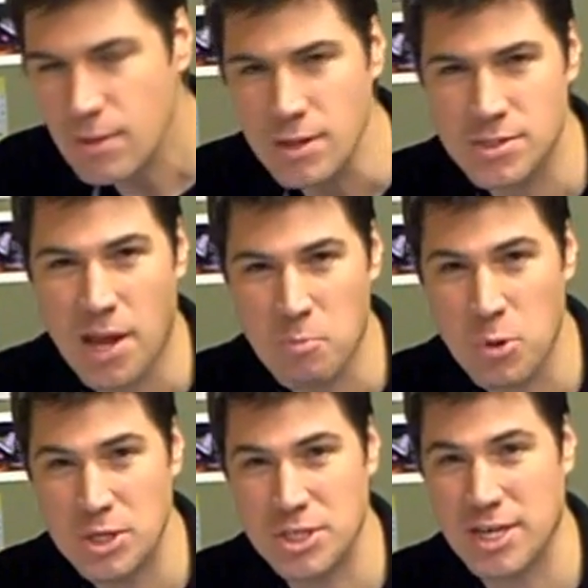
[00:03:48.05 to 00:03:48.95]
stop
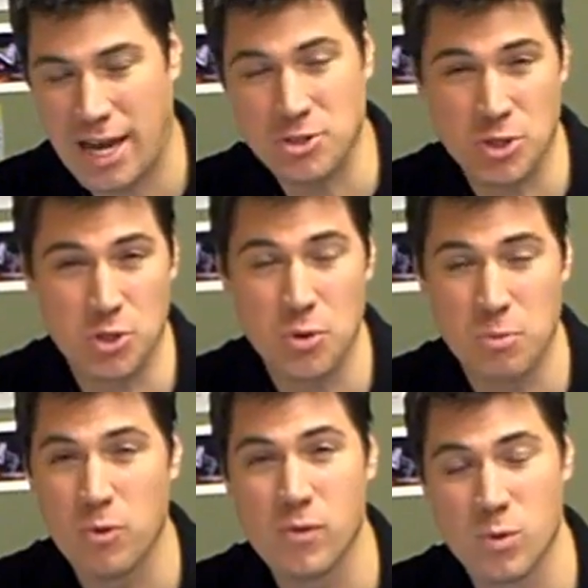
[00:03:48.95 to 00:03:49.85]
preaching and actually do a movie